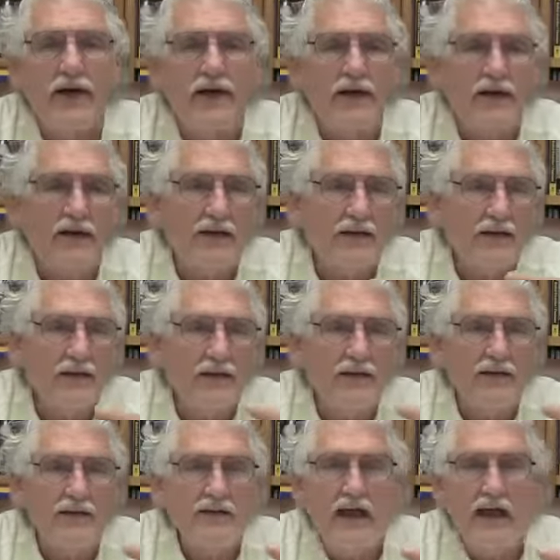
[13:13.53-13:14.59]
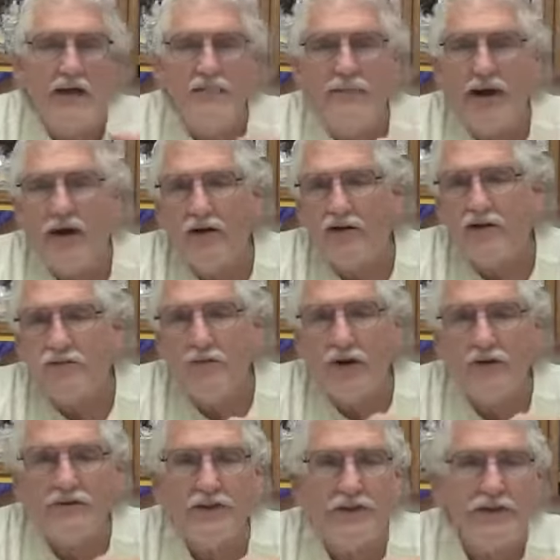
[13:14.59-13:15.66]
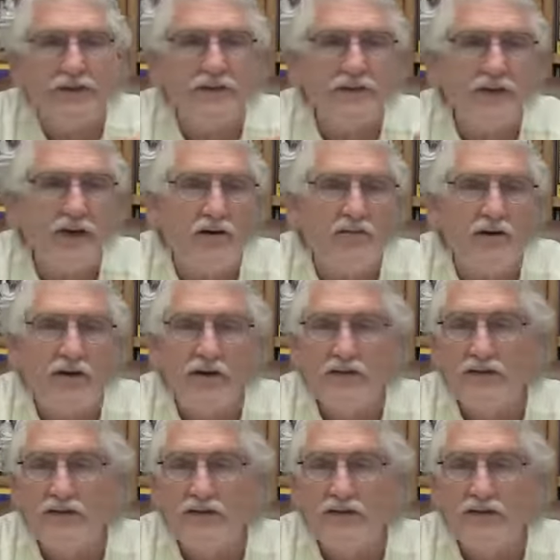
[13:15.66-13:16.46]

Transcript: and a little at a time now expressing itself